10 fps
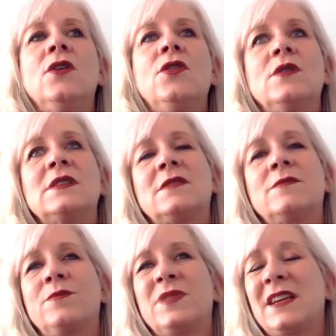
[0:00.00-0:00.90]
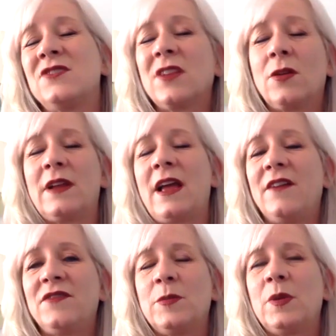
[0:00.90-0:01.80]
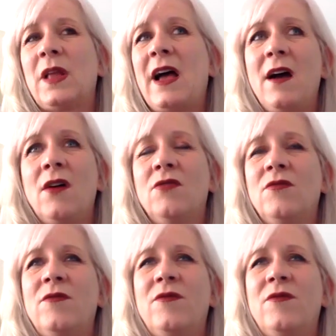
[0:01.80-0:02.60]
who is potentially going to have to plow